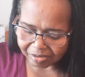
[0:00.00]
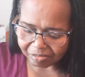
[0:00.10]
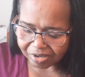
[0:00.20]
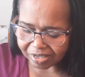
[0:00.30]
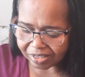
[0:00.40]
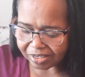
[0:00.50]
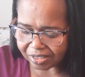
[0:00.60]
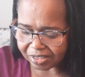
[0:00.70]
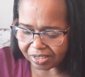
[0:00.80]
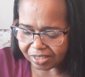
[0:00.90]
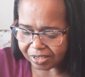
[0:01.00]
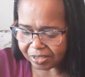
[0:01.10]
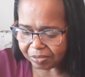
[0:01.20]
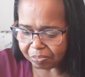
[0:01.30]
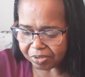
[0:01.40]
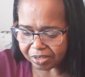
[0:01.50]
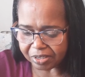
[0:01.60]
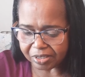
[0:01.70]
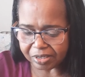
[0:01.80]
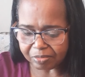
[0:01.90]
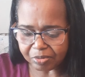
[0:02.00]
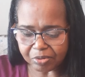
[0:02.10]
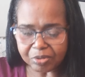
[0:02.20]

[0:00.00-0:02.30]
But I did see these picks, and I'm going